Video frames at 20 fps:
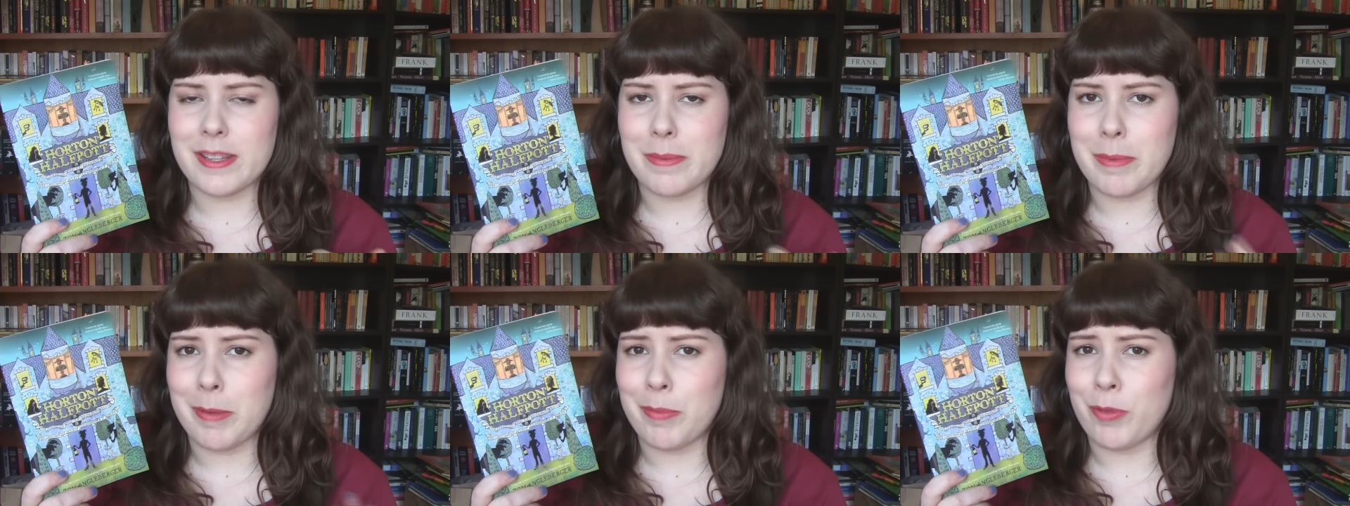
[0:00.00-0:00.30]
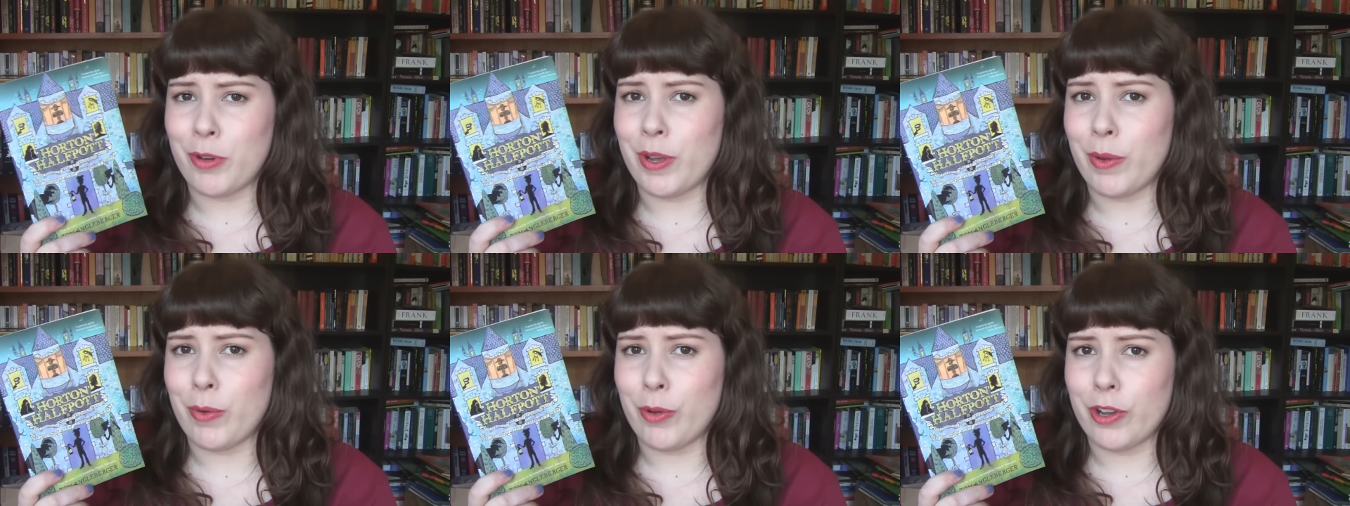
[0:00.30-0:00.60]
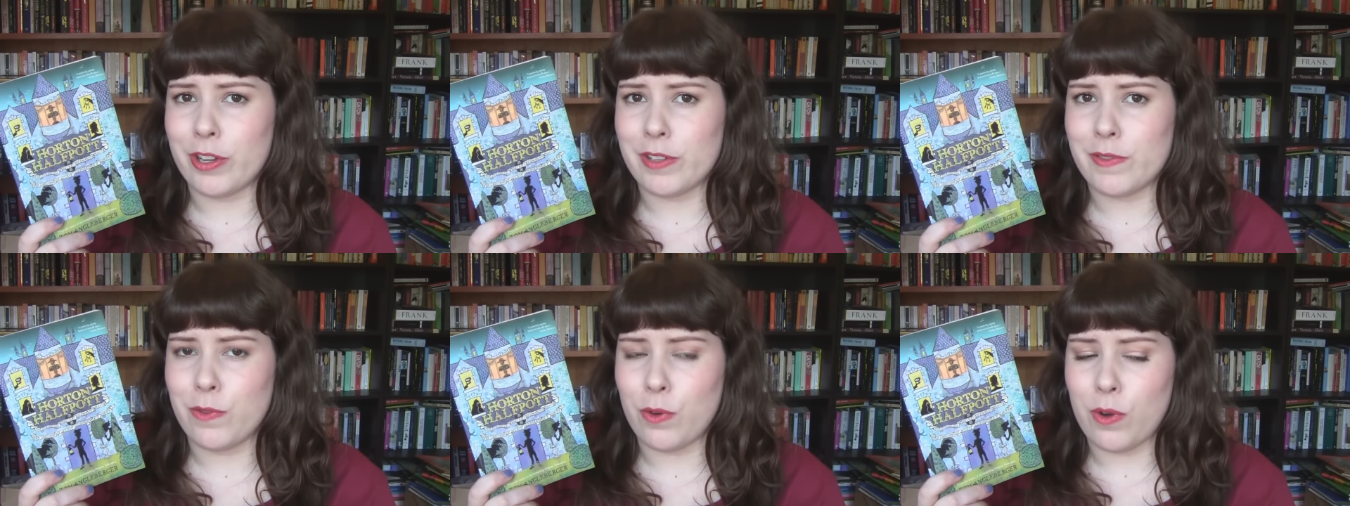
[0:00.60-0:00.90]
The people he
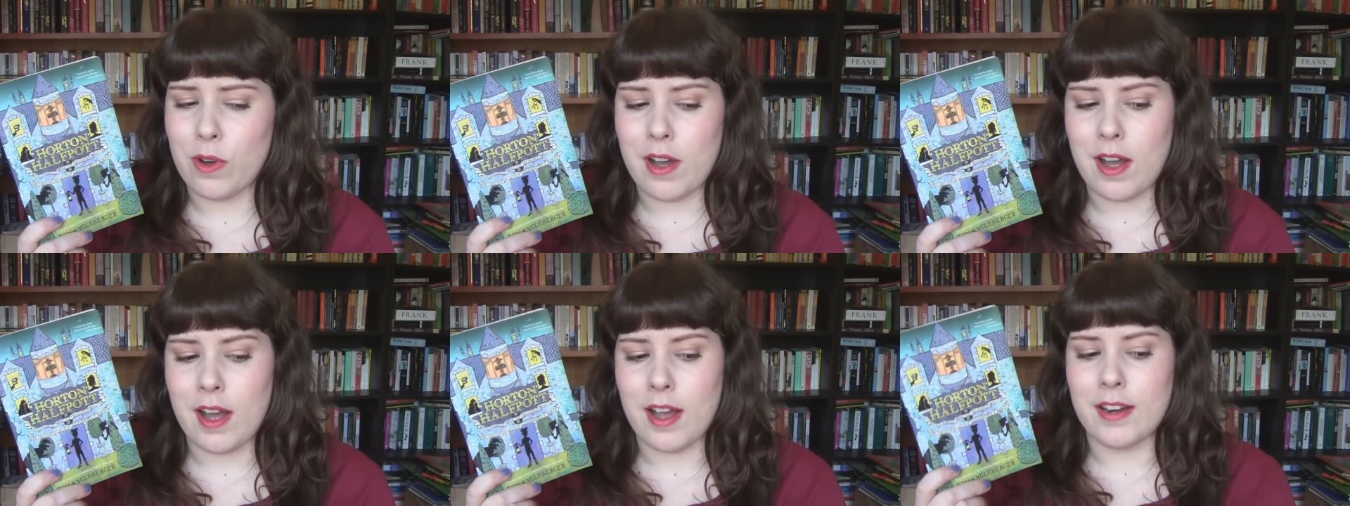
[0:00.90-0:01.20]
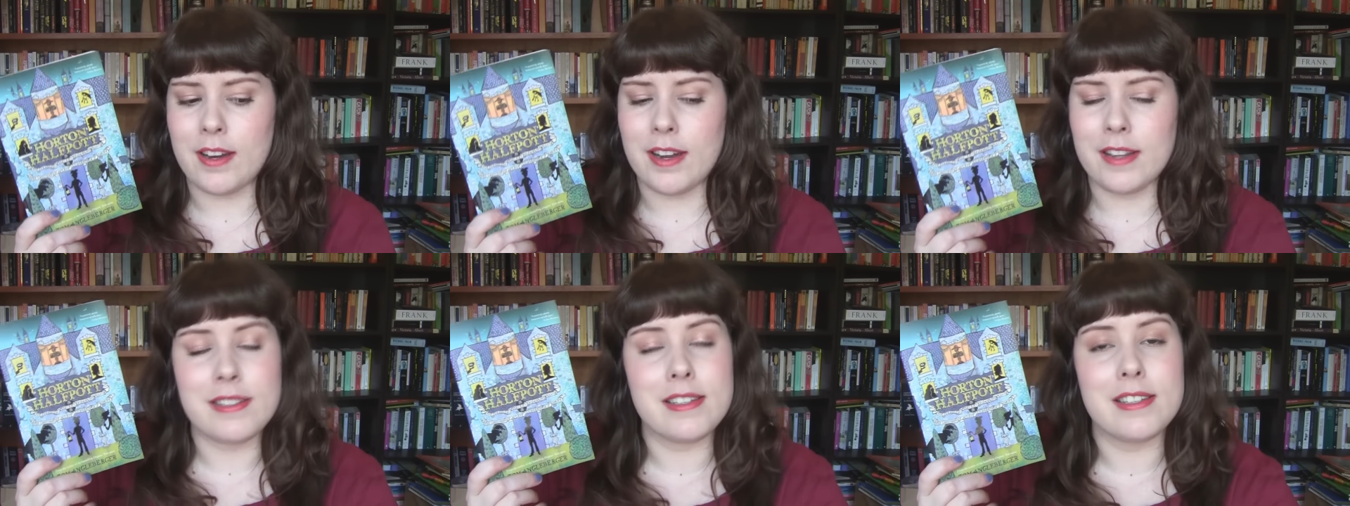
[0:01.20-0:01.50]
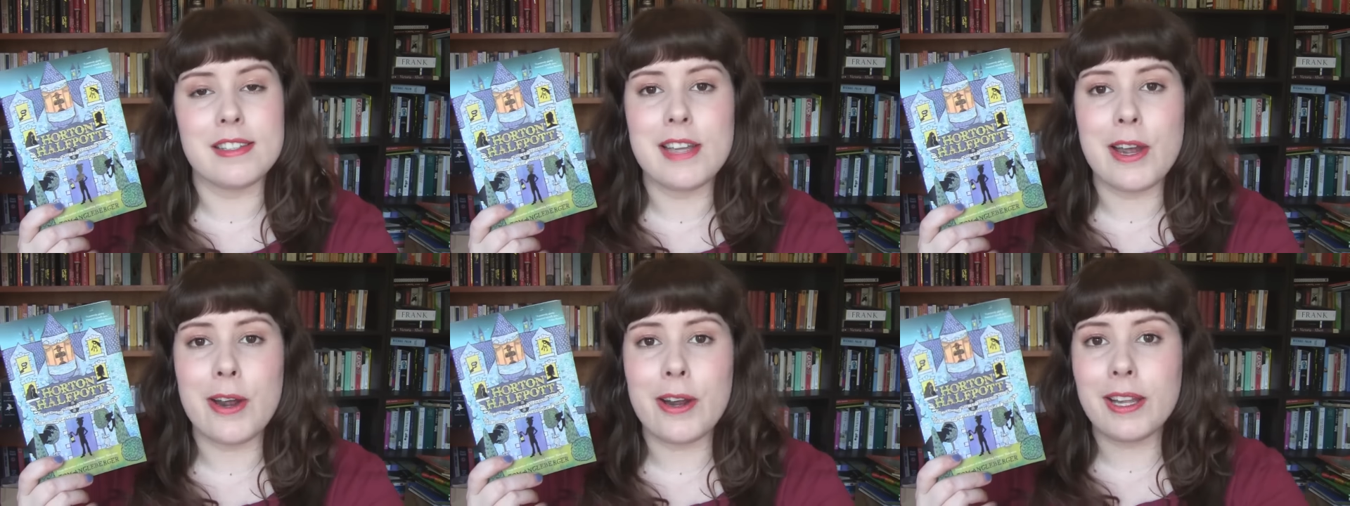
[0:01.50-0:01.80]
works for aren't
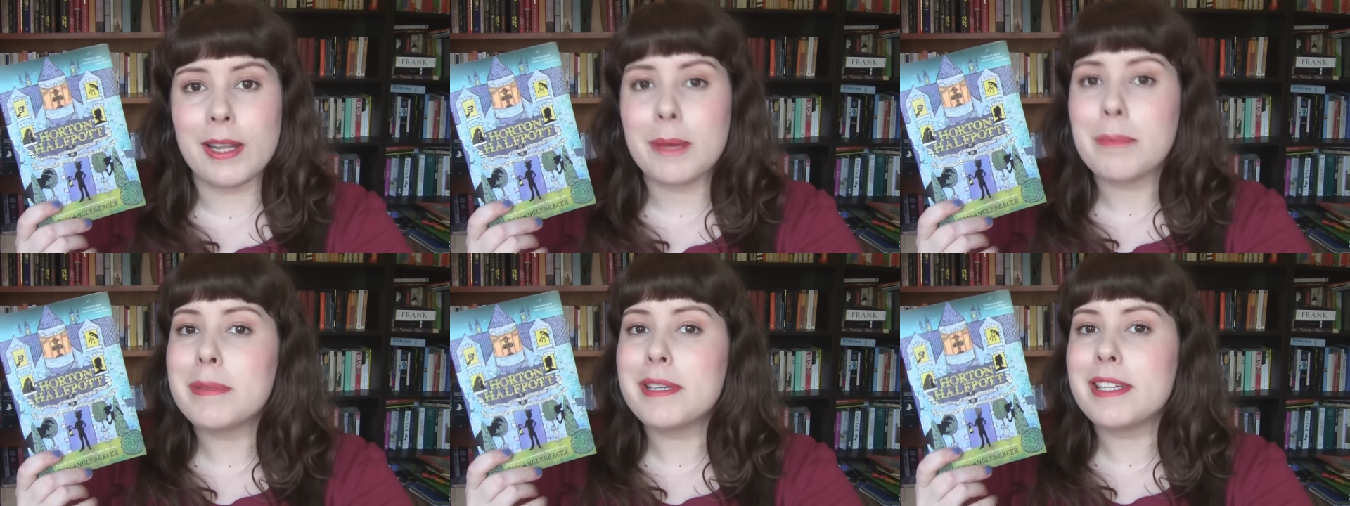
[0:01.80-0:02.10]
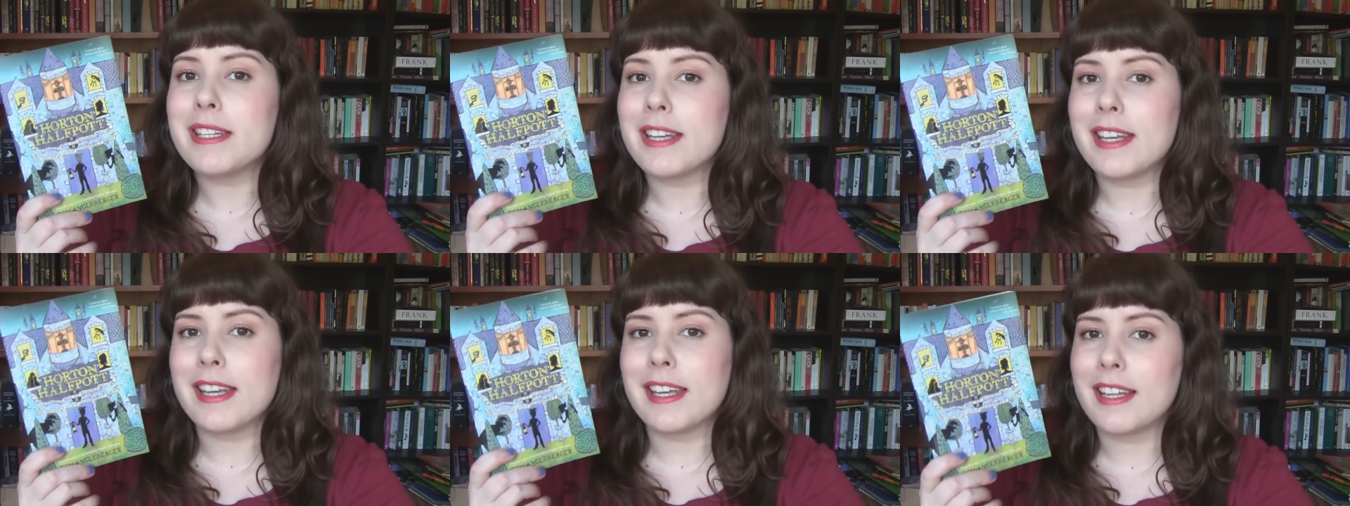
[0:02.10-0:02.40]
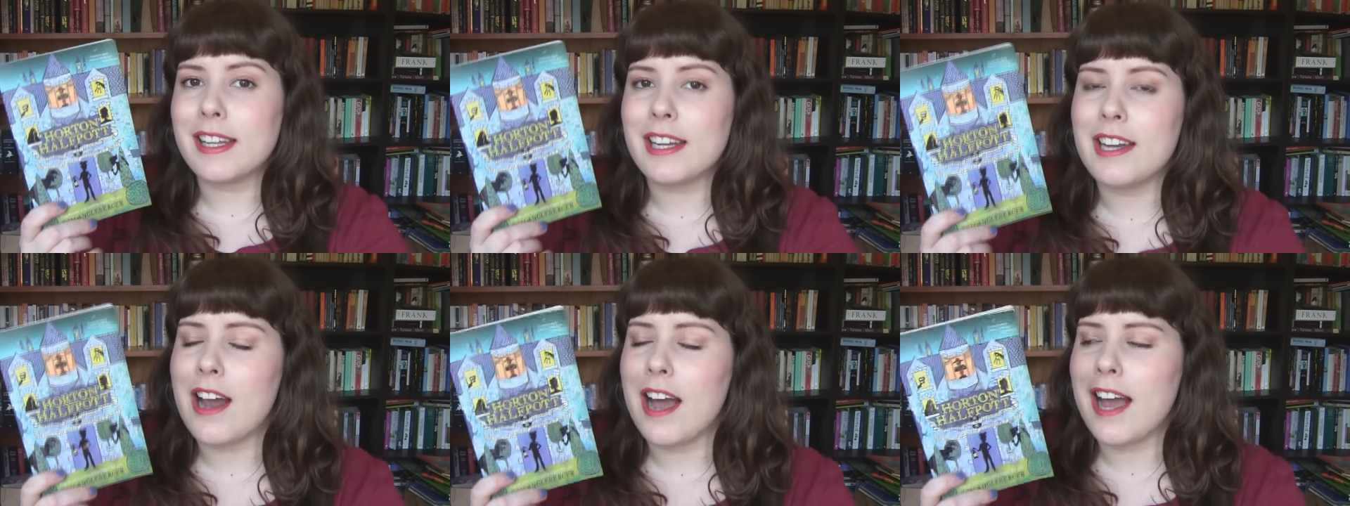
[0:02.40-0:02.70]
necessarily
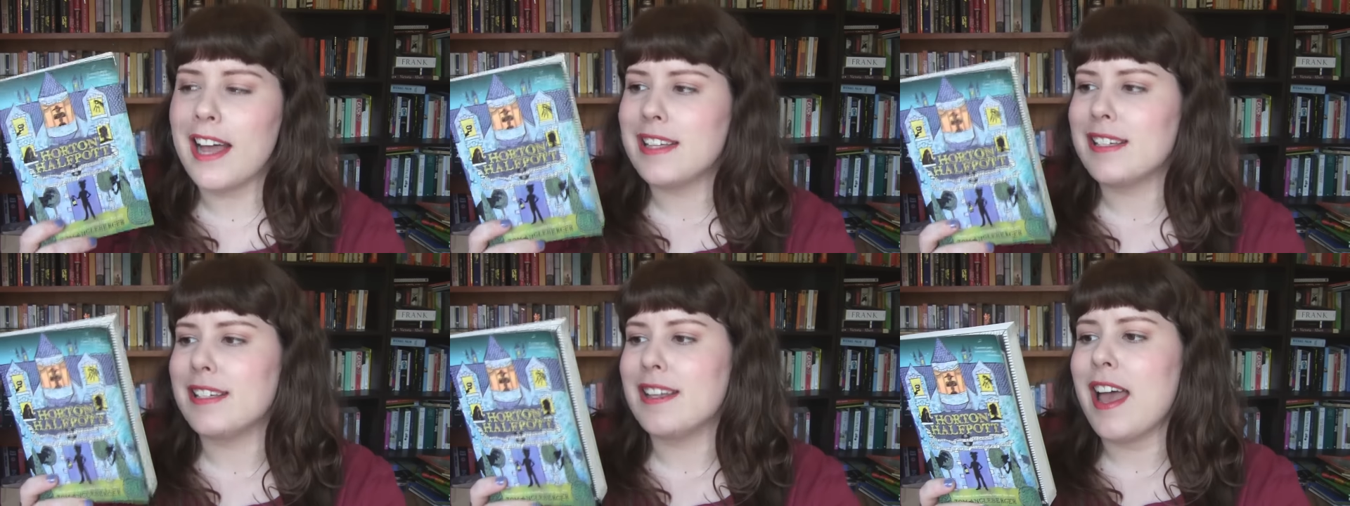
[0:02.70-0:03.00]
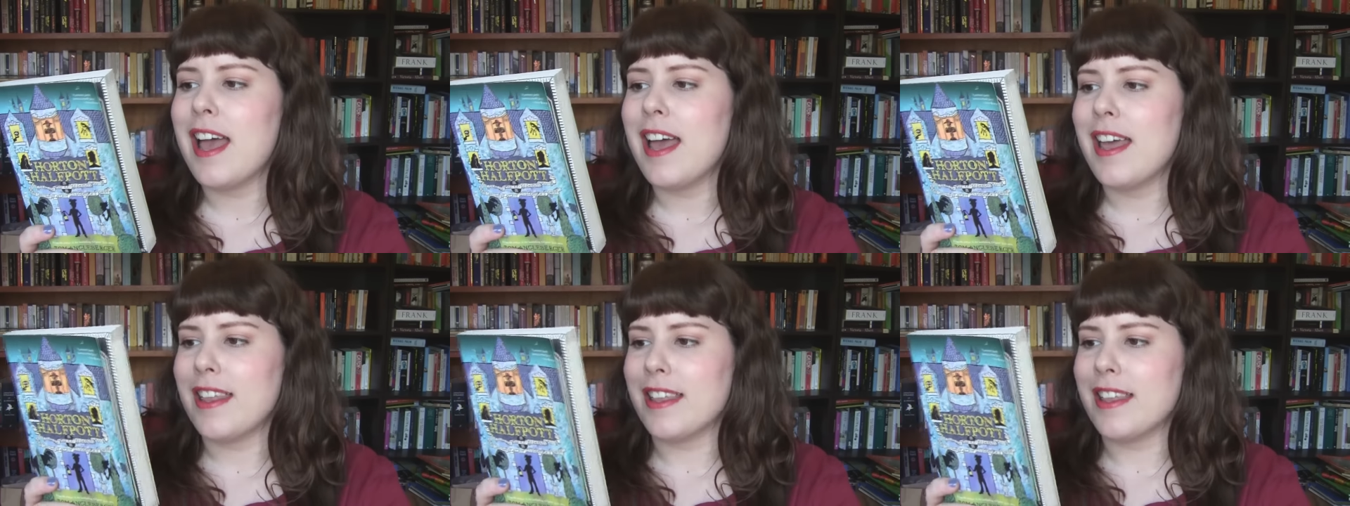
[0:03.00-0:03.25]
particularly nice.